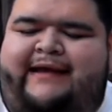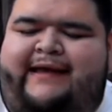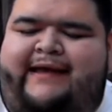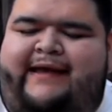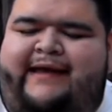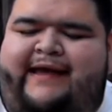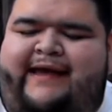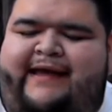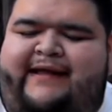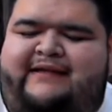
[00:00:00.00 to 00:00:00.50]

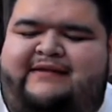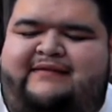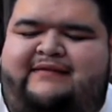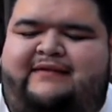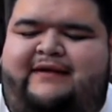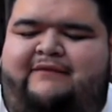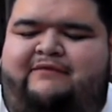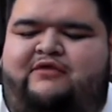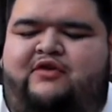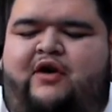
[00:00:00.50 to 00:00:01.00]
hints
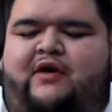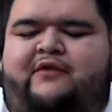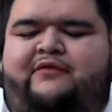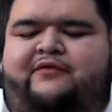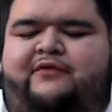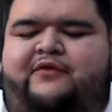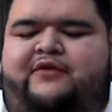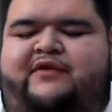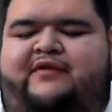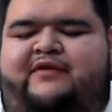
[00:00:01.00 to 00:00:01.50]
of dark
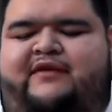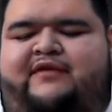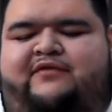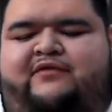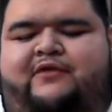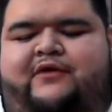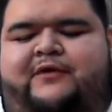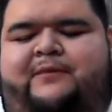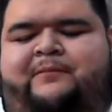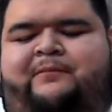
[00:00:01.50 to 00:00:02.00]
fruit in this
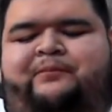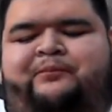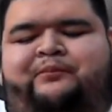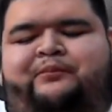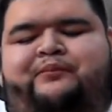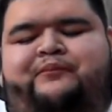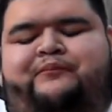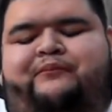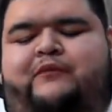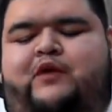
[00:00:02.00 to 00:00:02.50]
one,
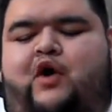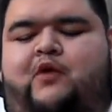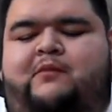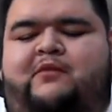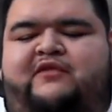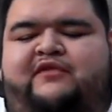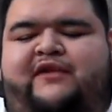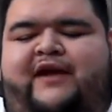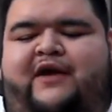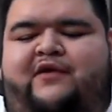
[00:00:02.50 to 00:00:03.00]

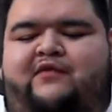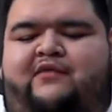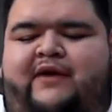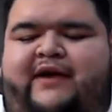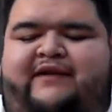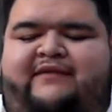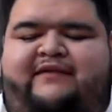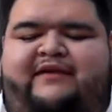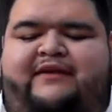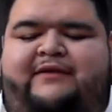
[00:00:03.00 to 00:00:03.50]
almost like
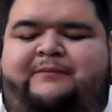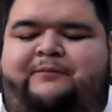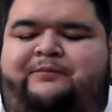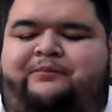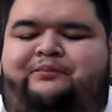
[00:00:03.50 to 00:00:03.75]
raisin,